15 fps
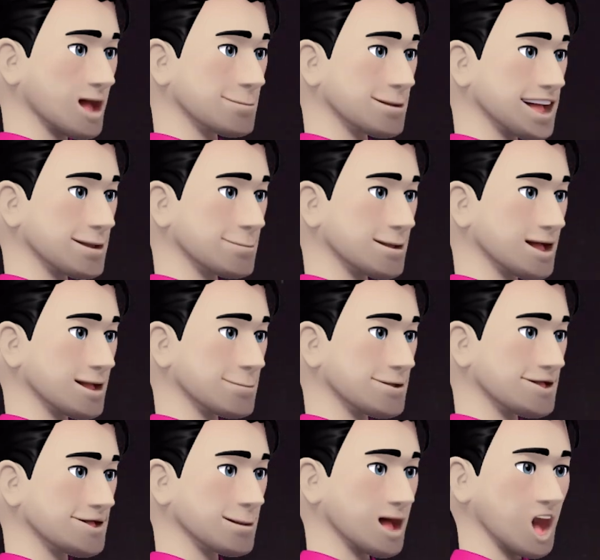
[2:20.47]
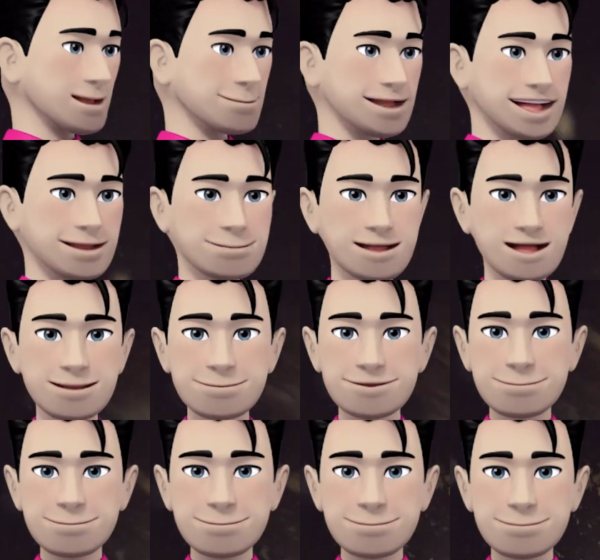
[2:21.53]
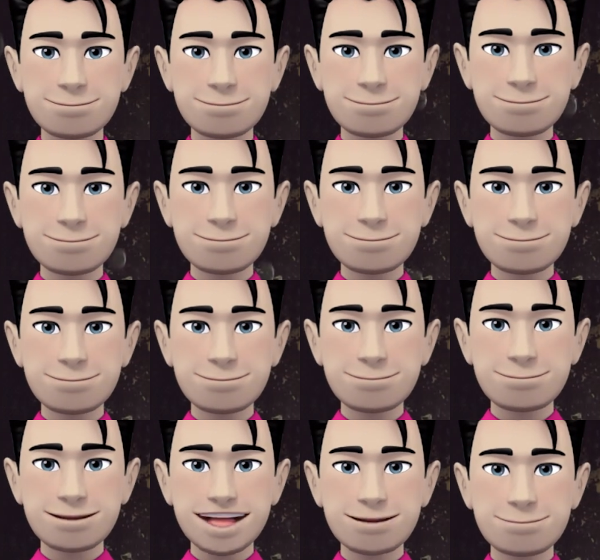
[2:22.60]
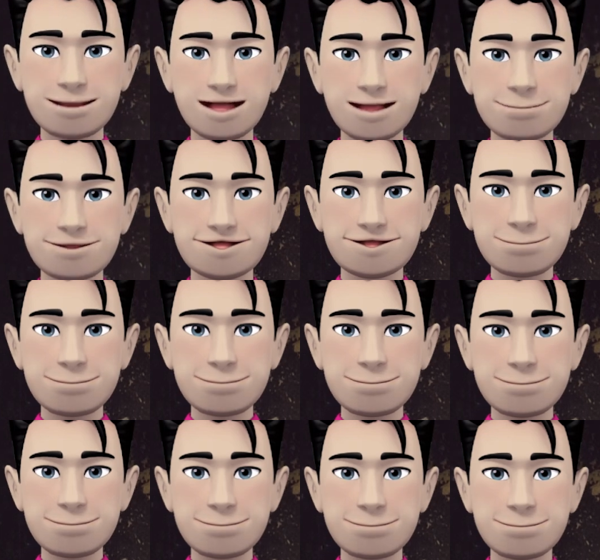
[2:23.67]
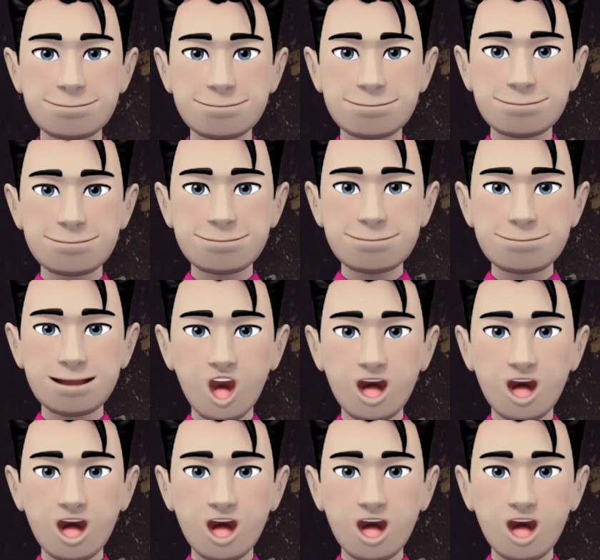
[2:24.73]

to the Taco Bell fast food. So what's the result? The